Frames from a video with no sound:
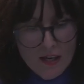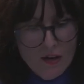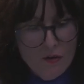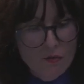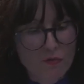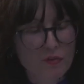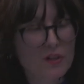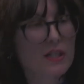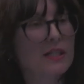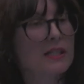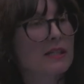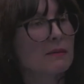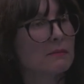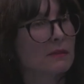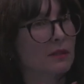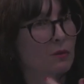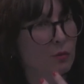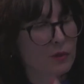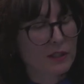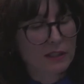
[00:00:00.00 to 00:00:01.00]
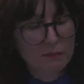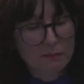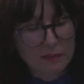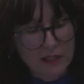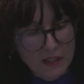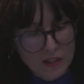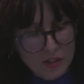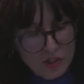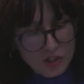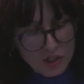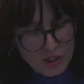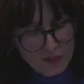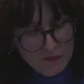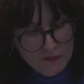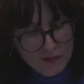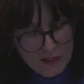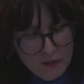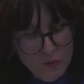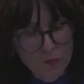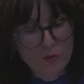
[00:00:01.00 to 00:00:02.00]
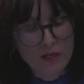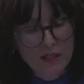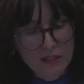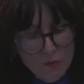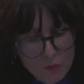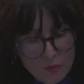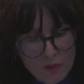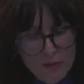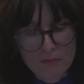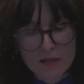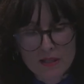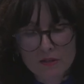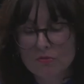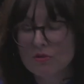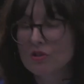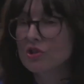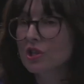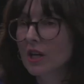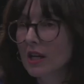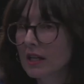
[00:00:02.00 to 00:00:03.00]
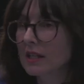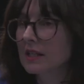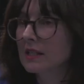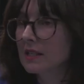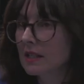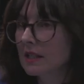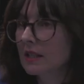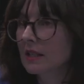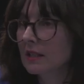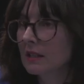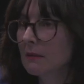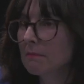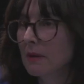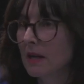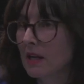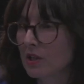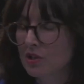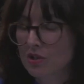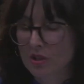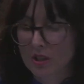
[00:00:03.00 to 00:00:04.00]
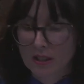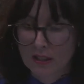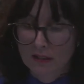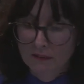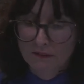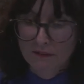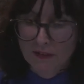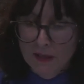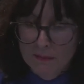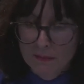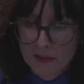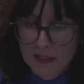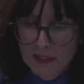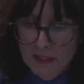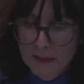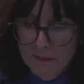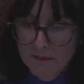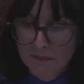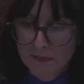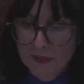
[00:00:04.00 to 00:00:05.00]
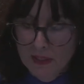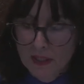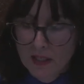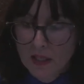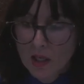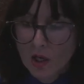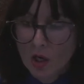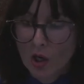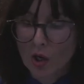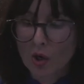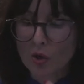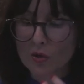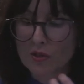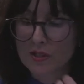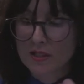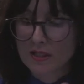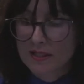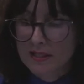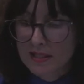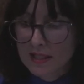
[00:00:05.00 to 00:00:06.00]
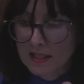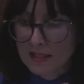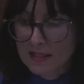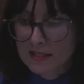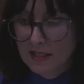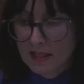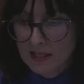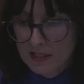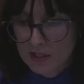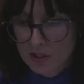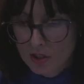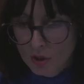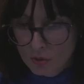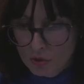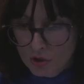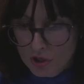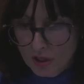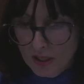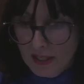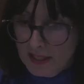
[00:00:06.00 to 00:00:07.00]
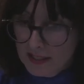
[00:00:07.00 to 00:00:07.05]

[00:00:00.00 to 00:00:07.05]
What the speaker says: Freedom will be achieved when women reject the patriarchal family. Lonzi seeks a social